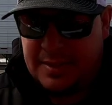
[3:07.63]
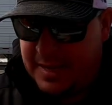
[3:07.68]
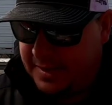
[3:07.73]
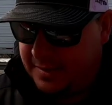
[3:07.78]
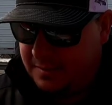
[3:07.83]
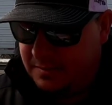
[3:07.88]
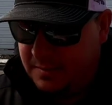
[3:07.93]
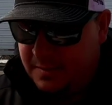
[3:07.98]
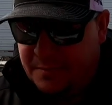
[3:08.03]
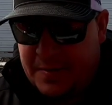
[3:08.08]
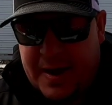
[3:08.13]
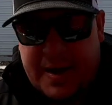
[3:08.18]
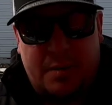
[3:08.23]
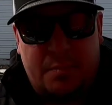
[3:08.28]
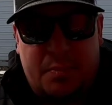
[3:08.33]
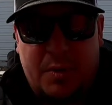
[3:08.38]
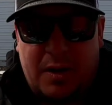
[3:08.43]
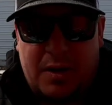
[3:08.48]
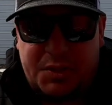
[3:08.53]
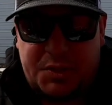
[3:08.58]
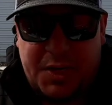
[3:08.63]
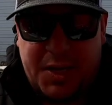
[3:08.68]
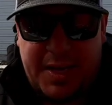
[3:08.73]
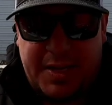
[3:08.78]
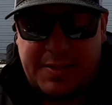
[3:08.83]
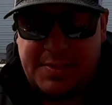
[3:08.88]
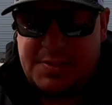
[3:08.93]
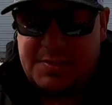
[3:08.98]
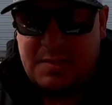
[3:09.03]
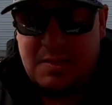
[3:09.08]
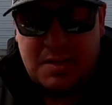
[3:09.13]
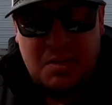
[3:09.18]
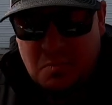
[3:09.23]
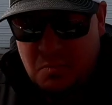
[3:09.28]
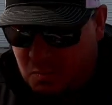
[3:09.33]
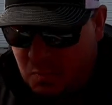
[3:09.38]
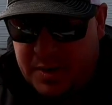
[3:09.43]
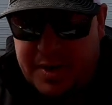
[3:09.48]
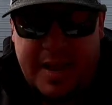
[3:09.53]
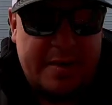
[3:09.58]
Like, if I had to put on chains,
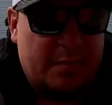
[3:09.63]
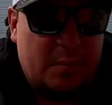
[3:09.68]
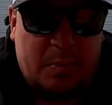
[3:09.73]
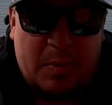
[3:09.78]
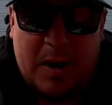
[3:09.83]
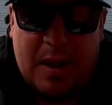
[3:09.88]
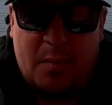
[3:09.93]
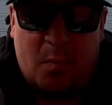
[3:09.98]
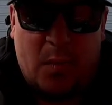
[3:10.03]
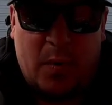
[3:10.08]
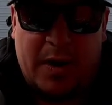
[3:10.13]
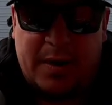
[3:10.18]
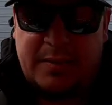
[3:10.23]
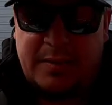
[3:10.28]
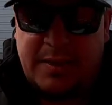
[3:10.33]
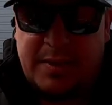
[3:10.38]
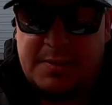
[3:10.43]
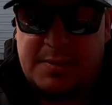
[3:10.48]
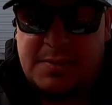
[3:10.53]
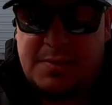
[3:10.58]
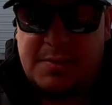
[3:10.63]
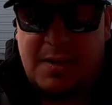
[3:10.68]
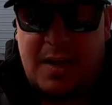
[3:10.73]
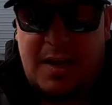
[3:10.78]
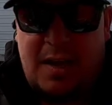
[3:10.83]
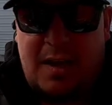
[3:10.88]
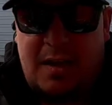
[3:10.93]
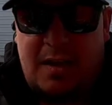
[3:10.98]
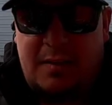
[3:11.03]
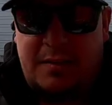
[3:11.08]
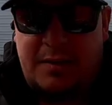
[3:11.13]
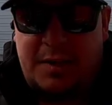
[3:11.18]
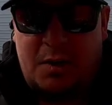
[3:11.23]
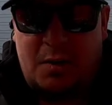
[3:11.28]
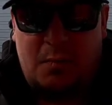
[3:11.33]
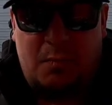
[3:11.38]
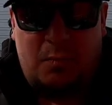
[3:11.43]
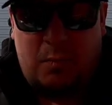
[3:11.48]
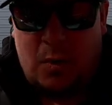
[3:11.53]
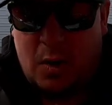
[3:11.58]
wouldn't have a problem wearing this,
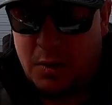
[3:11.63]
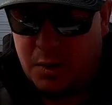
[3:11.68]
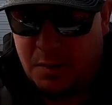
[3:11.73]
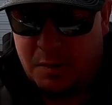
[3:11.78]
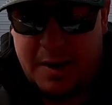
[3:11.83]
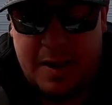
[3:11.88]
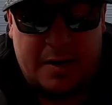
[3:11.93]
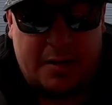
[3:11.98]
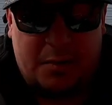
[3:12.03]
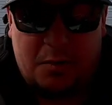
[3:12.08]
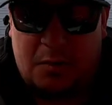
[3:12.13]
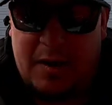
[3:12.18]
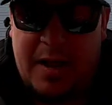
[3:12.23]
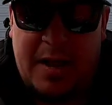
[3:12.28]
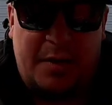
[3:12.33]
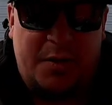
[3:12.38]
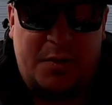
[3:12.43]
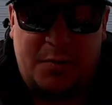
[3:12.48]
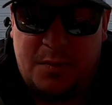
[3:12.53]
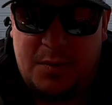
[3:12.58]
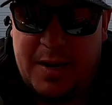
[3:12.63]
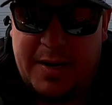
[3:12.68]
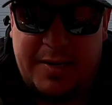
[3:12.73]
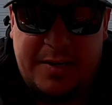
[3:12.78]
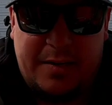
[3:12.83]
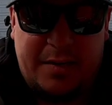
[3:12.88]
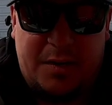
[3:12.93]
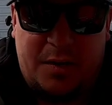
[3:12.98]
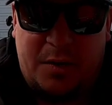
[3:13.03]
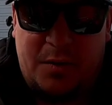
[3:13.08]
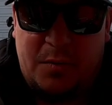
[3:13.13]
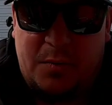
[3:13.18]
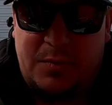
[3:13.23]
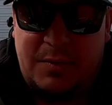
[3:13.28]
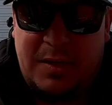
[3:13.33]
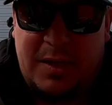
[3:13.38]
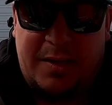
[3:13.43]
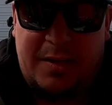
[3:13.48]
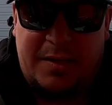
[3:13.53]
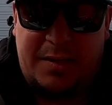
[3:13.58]
rolling around on the ground, doing what I need to do,
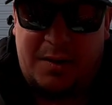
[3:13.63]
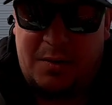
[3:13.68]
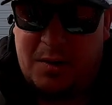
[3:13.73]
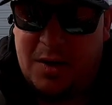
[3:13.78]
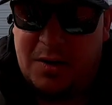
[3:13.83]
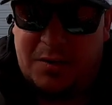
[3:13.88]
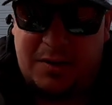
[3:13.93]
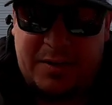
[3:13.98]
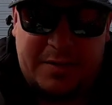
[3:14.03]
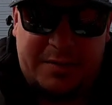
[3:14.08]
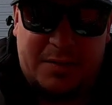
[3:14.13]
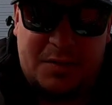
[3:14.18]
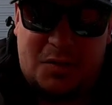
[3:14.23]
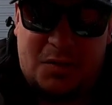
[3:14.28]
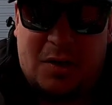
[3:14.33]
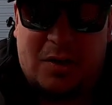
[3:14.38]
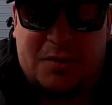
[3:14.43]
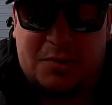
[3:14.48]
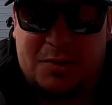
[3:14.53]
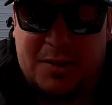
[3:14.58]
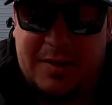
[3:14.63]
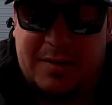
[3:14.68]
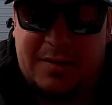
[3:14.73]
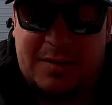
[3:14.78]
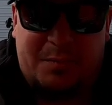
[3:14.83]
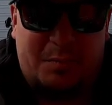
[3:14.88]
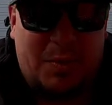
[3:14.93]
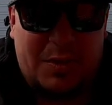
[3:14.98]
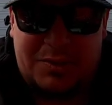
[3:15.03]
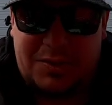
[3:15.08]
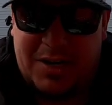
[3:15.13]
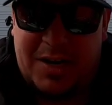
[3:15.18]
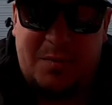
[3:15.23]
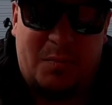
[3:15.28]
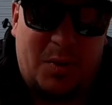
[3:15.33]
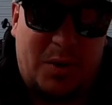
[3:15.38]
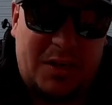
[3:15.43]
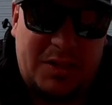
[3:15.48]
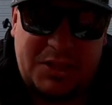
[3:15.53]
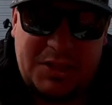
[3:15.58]
underneath the truck trailer, trying
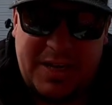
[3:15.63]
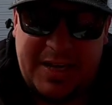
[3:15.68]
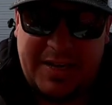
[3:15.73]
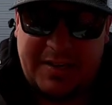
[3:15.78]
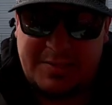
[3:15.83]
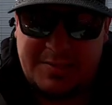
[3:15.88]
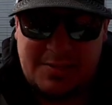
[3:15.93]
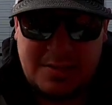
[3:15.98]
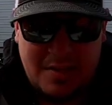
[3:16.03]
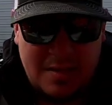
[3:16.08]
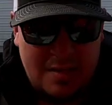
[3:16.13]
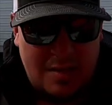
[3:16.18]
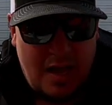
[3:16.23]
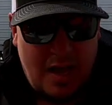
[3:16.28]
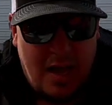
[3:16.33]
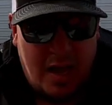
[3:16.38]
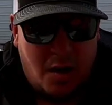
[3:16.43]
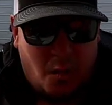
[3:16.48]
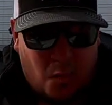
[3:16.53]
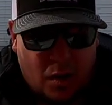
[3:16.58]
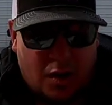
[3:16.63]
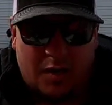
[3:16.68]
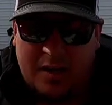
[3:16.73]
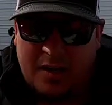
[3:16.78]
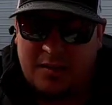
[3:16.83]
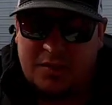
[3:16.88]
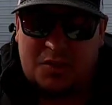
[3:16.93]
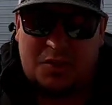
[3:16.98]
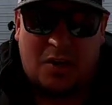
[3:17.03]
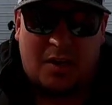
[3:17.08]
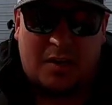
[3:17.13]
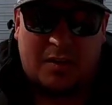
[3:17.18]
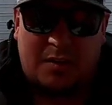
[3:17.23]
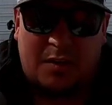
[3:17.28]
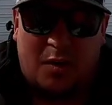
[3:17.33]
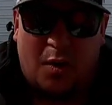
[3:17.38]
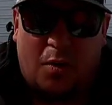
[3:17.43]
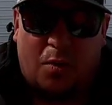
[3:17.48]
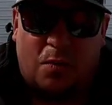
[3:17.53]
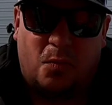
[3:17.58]
to put on chains, working on the truck in
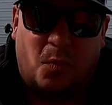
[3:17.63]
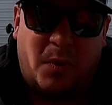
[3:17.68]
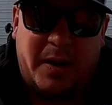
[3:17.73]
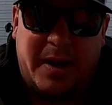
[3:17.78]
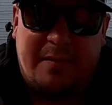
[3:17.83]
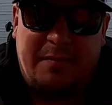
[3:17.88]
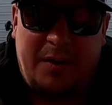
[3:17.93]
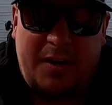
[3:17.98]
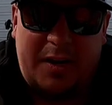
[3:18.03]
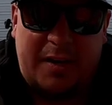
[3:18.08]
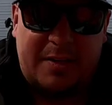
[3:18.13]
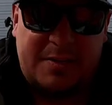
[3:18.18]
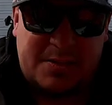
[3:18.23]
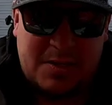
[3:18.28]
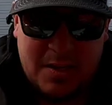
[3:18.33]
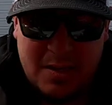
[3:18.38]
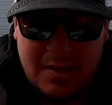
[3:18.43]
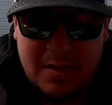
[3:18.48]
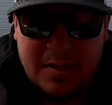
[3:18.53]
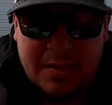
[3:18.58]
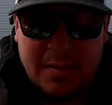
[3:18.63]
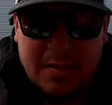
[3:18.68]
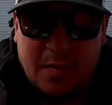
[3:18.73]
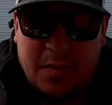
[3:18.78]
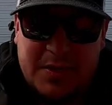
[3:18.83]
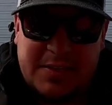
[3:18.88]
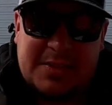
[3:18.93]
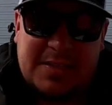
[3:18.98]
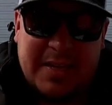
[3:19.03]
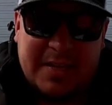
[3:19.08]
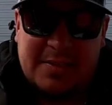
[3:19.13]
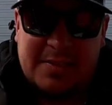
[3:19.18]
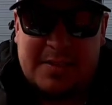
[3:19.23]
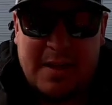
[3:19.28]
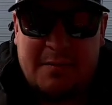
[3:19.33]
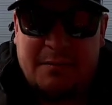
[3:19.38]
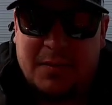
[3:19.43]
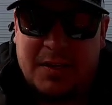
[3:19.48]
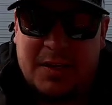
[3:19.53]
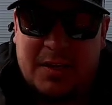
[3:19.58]
the cold, whatever it is, this thing is
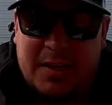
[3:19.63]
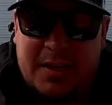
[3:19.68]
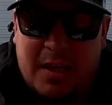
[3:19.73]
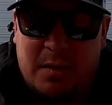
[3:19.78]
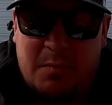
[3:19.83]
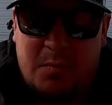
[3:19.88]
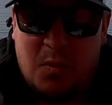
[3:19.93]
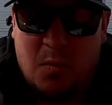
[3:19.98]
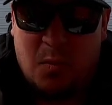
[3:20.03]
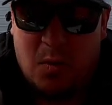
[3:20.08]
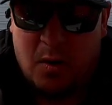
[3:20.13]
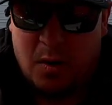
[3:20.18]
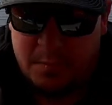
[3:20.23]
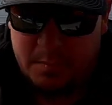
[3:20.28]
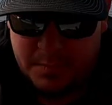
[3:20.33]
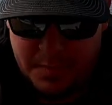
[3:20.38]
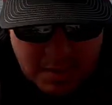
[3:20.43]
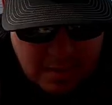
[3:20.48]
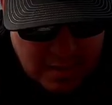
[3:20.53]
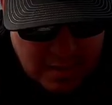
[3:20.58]
definitely going to keep you warm.